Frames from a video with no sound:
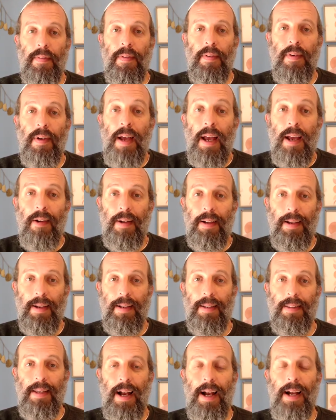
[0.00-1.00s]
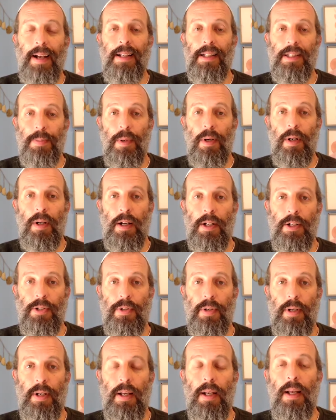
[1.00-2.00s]
very tiny, small
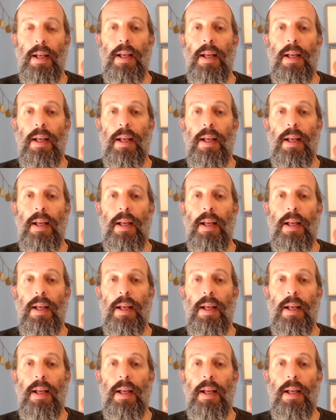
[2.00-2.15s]
country.